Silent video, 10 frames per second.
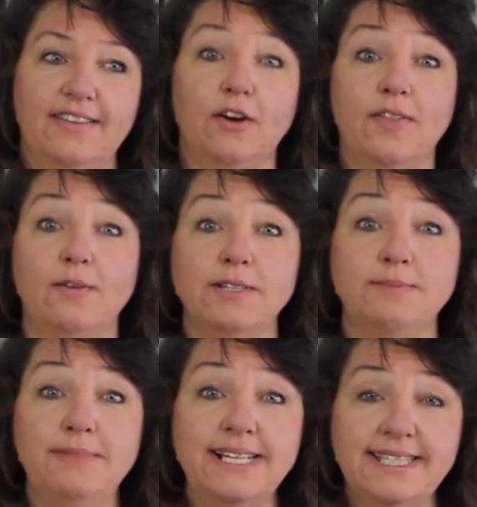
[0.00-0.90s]
that
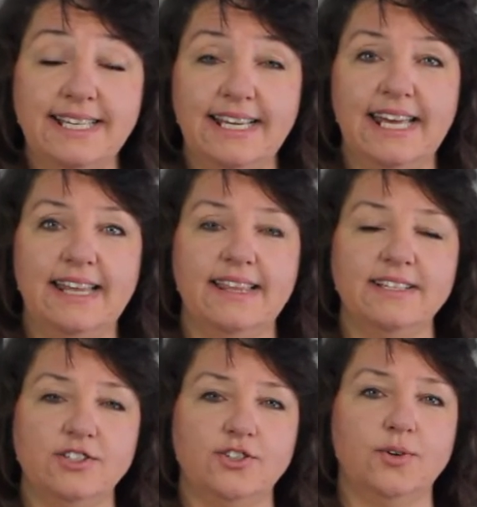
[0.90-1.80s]
was missing in
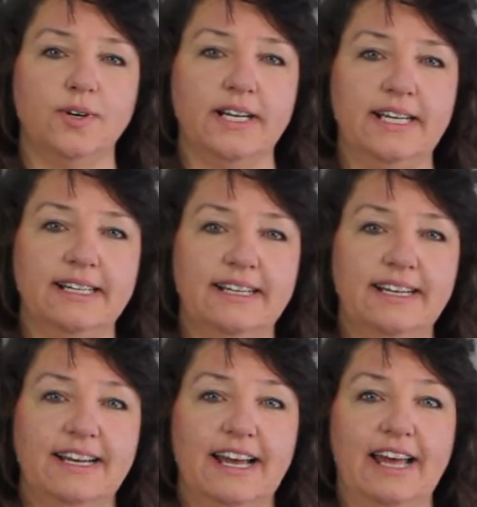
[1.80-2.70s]
this story.
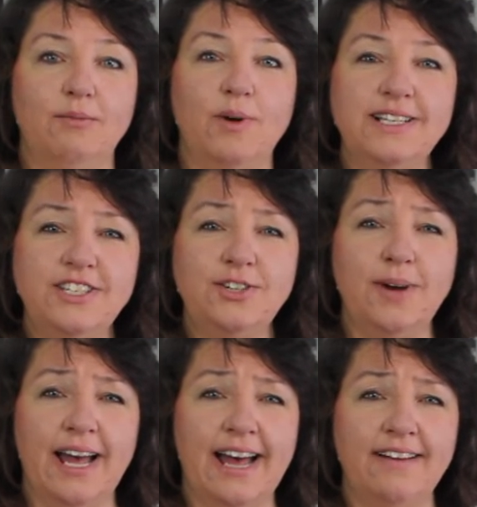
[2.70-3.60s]
And once you
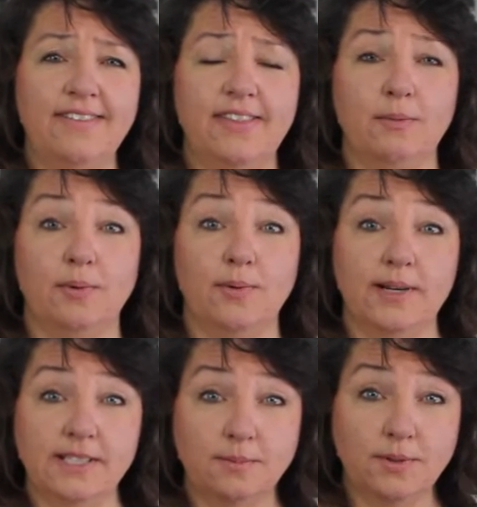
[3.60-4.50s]
have the
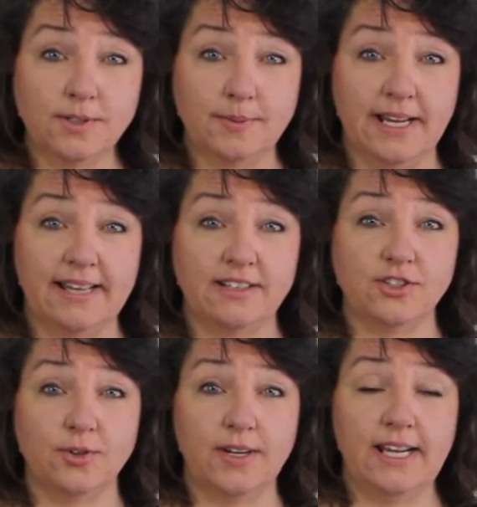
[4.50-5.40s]
principles behind the
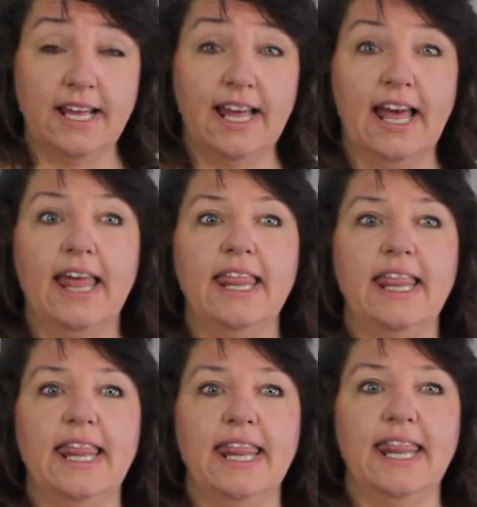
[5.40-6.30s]
story,
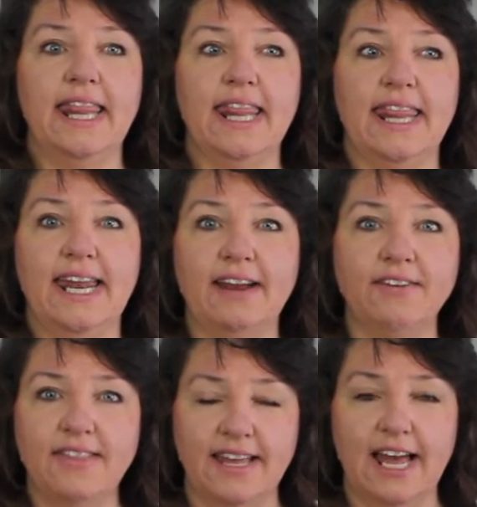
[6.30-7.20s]
then
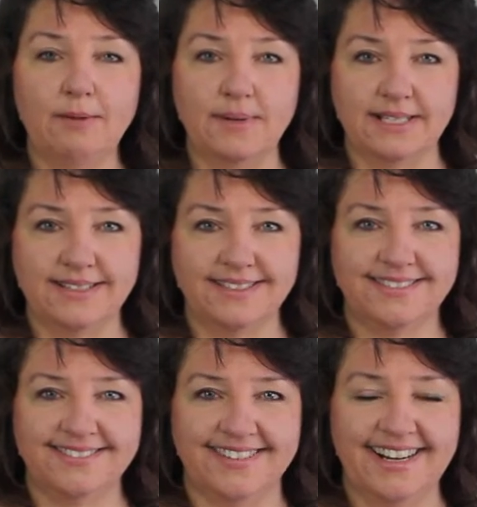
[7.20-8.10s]
everything happens,
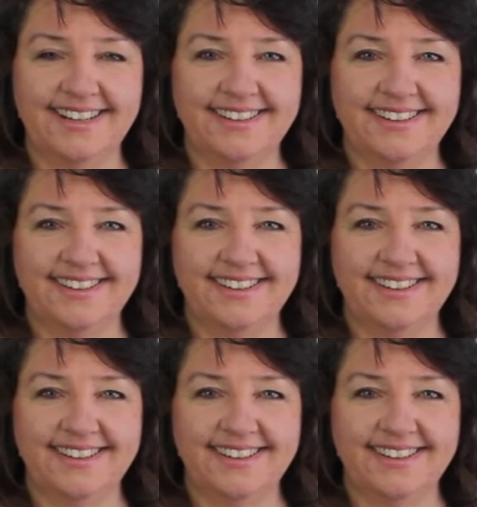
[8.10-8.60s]
right?